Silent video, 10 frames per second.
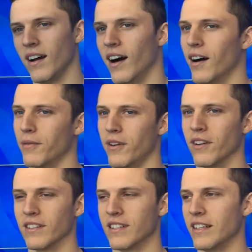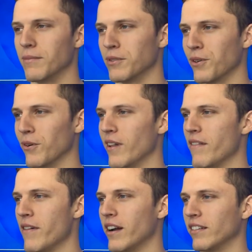uh, you know to see him score
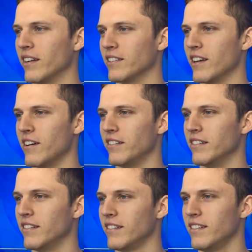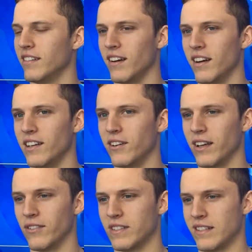that final touchdown and uh, you know
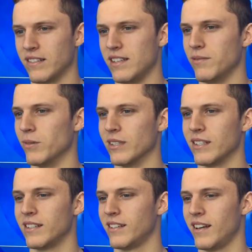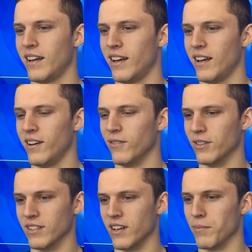give us the lead was
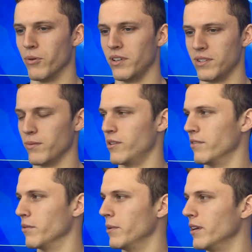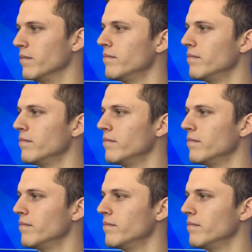was uh, pretty surreal for me.